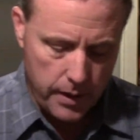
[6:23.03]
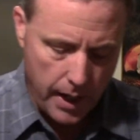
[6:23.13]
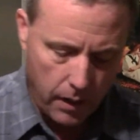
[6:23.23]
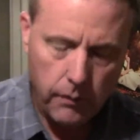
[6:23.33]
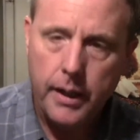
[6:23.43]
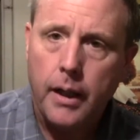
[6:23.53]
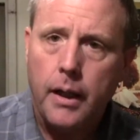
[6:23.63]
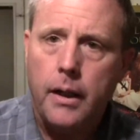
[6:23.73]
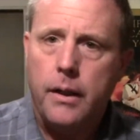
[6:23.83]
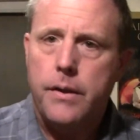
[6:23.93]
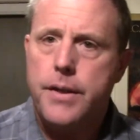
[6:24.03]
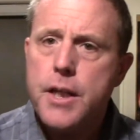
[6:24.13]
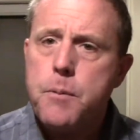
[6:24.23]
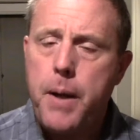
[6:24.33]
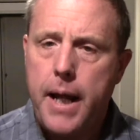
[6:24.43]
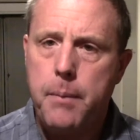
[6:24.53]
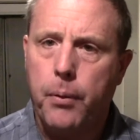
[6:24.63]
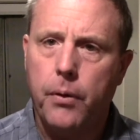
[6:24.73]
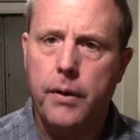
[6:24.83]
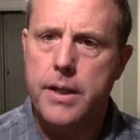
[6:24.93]
Now, this
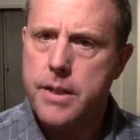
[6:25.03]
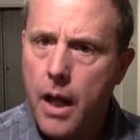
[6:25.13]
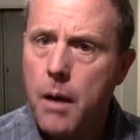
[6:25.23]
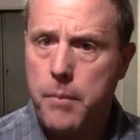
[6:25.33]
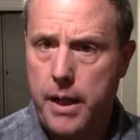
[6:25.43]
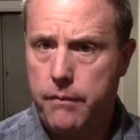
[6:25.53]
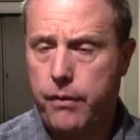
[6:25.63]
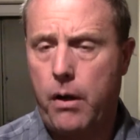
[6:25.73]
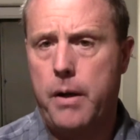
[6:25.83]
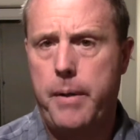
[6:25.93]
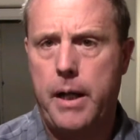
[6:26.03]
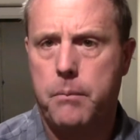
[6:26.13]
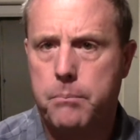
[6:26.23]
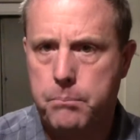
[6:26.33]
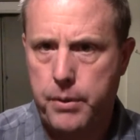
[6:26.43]
paper is not made for automatic